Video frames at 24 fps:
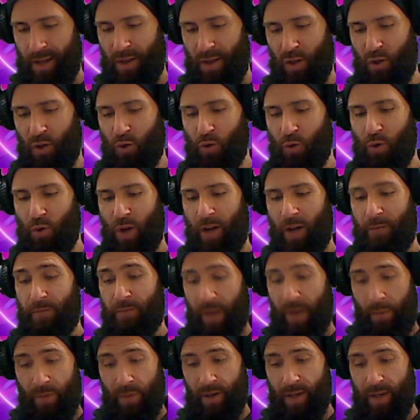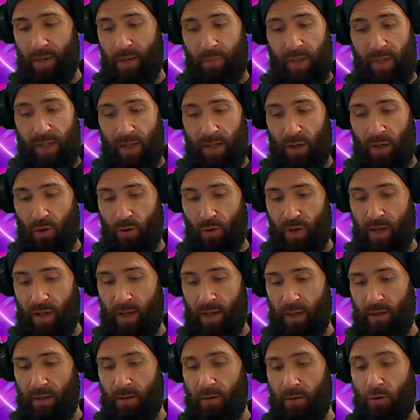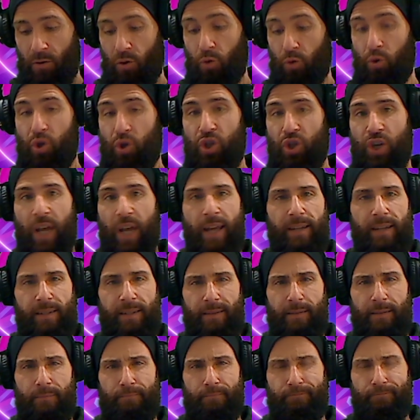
Do you have family in Macedonia? To chase them.